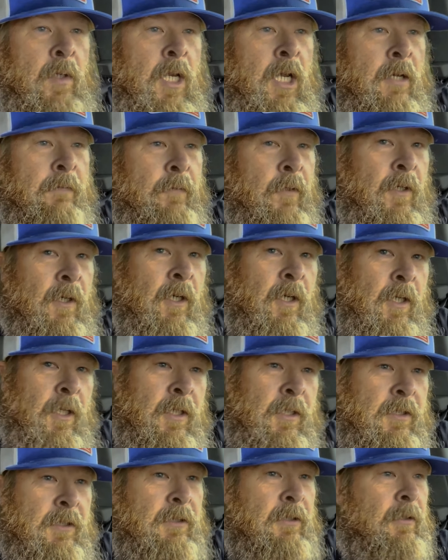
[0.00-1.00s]
cover,
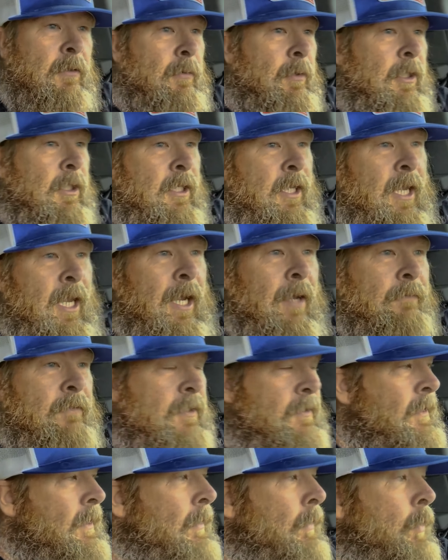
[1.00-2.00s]
so we're gonna have to
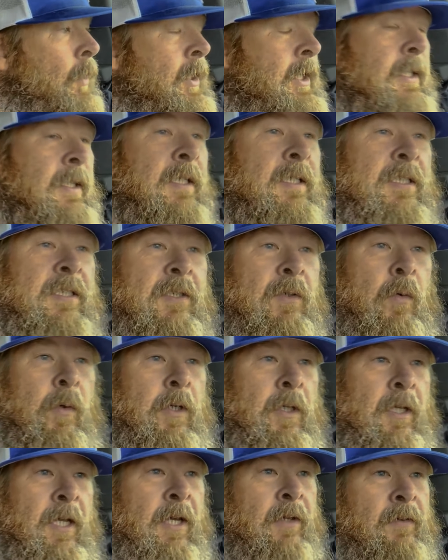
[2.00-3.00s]
start working this
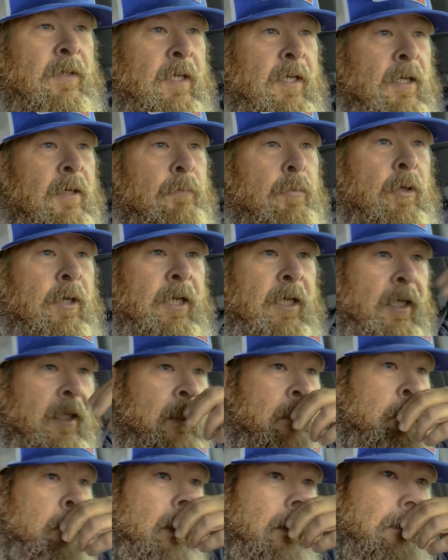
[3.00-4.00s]
soil out there, bringing
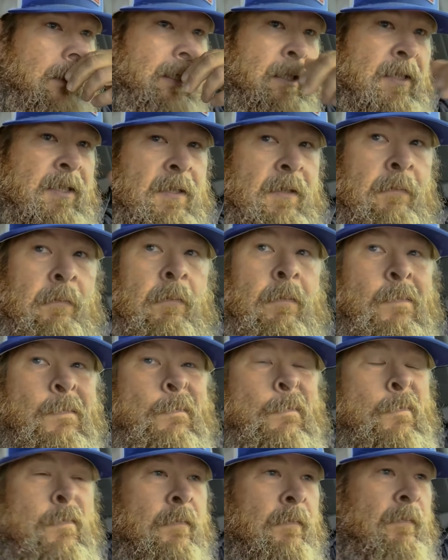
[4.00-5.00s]
in maybe some
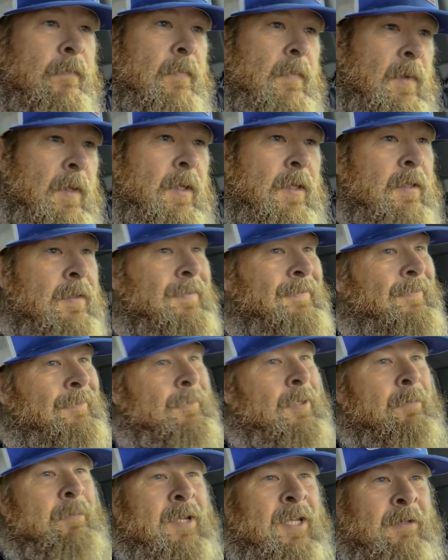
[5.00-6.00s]

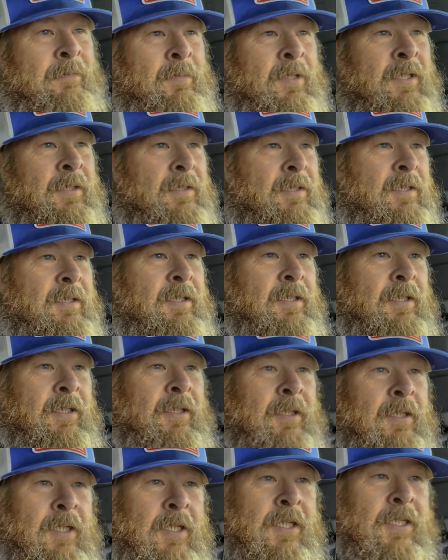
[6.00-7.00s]
amendments to
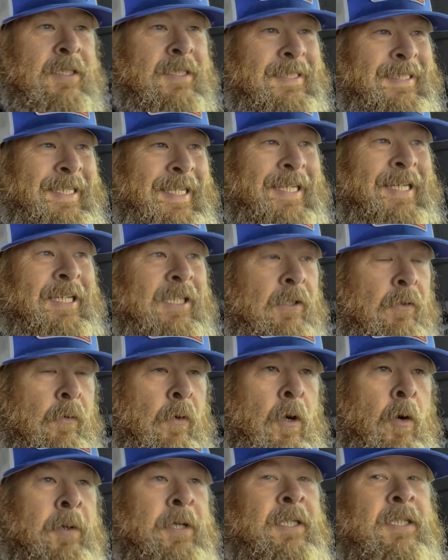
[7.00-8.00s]
get it
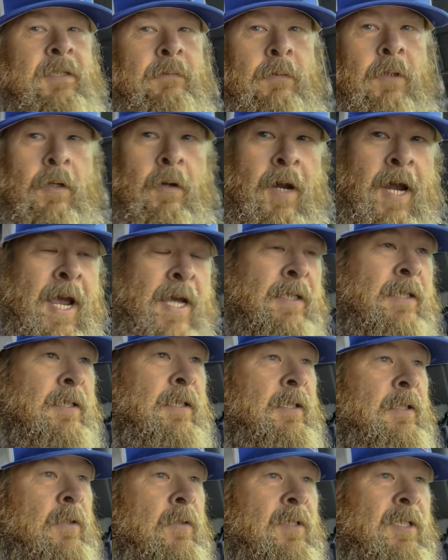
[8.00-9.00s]
growing some grass
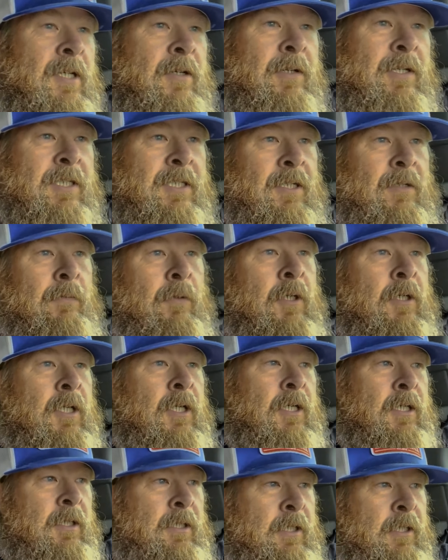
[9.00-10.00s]
in those areas that we're going
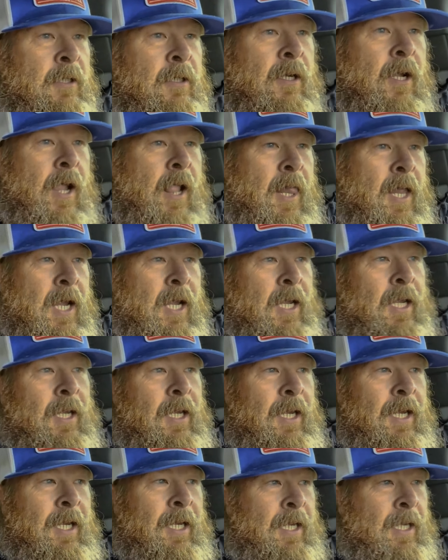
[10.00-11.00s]
to clear.
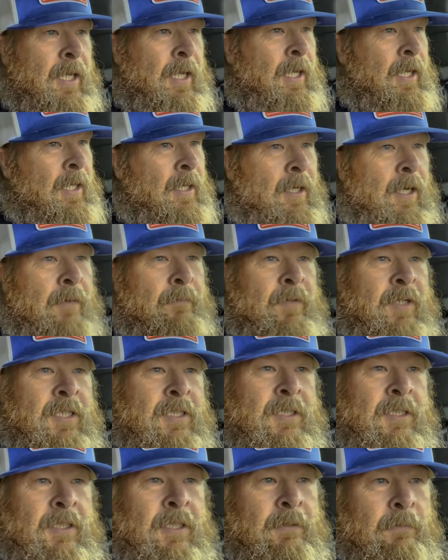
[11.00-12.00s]
And
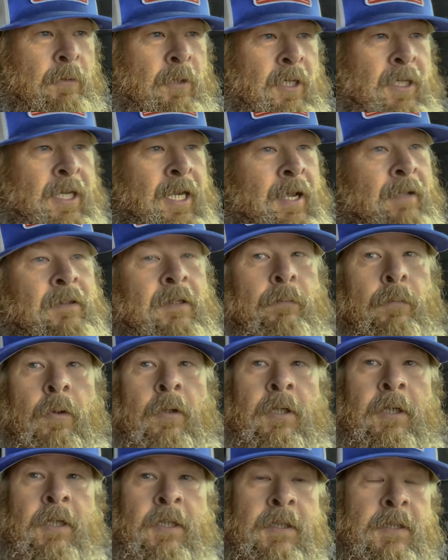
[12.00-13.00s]
obviously we're going to have to
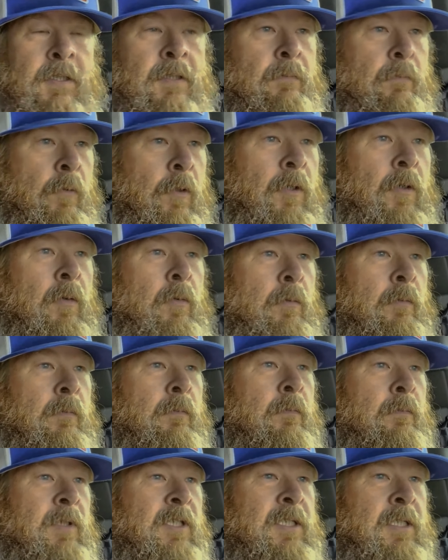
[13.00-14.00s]
bring in some road
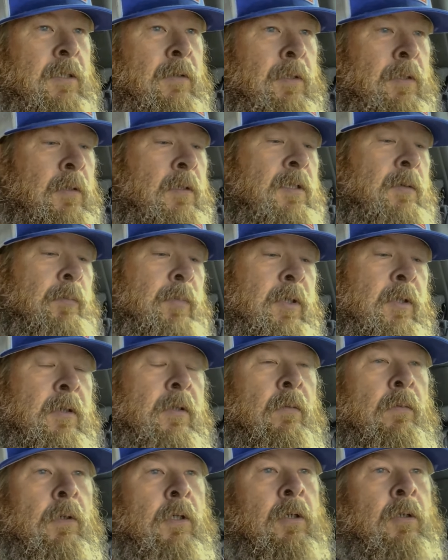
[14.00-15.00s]
material to build
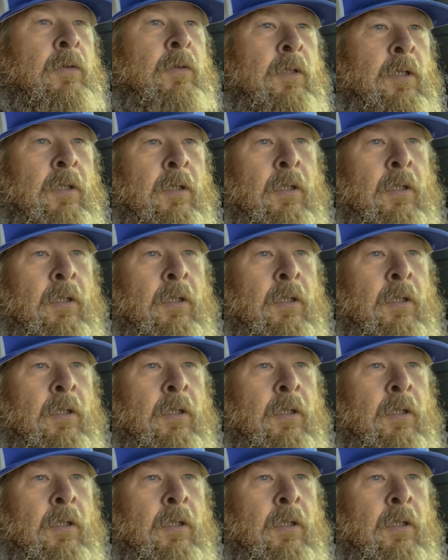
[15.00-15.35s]
the road.